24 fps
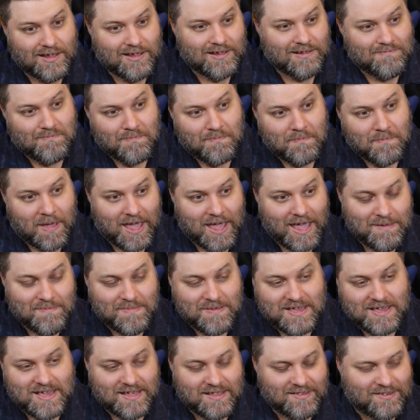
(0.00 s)

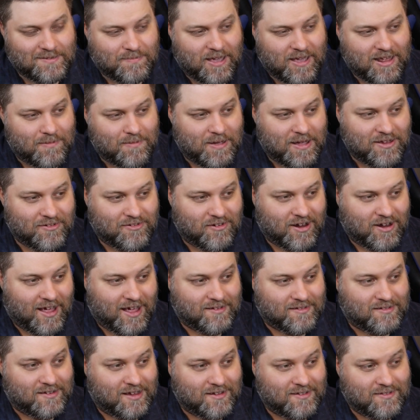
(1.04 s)
maybe get some animation
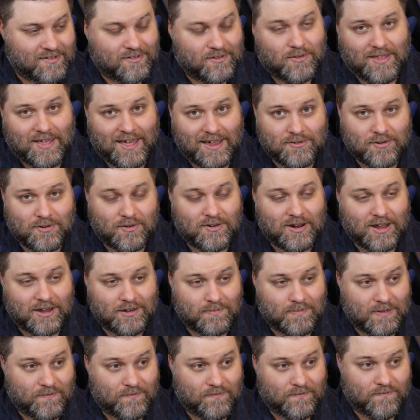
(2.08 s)
assets, though that turned out to
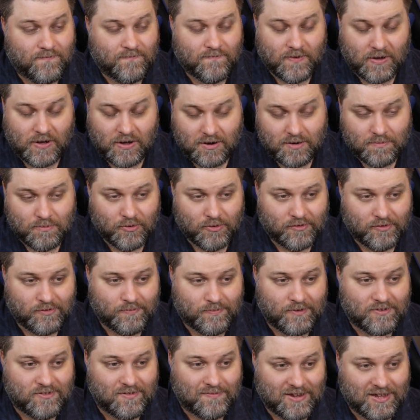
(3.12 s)
be far more
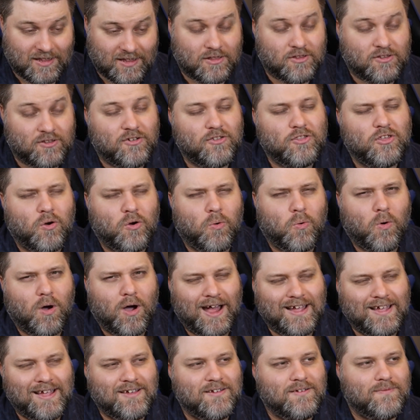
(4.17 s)
expensive to get to the. Qu-
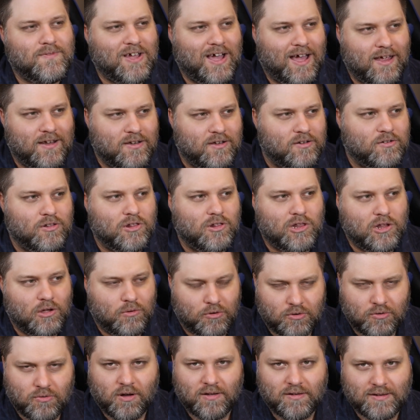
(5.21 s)
I could have gotten lower
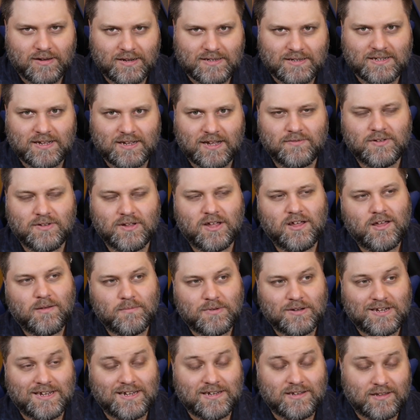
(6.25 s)
quality stuff, but
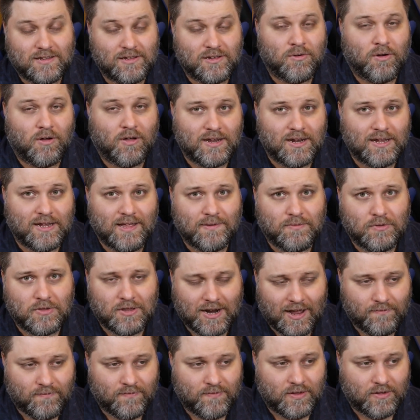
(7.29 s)
to get to the quality level that
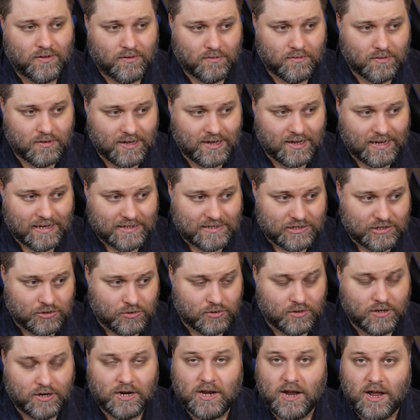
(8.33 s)
I feel is
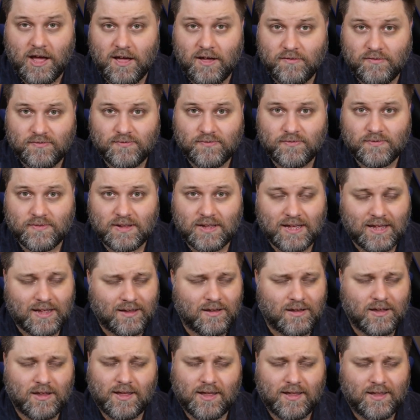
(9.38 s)
good enough, it,
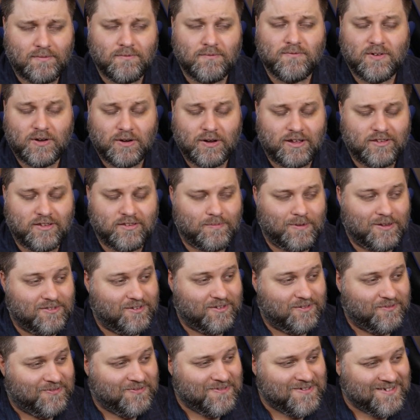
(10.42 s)
it very
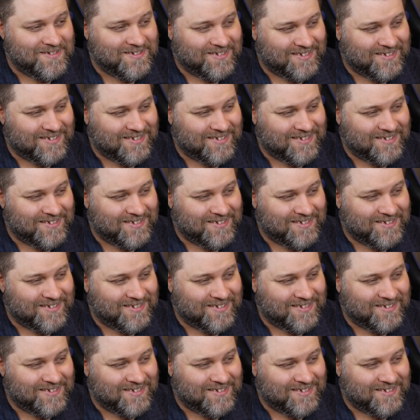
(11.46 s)
expensive.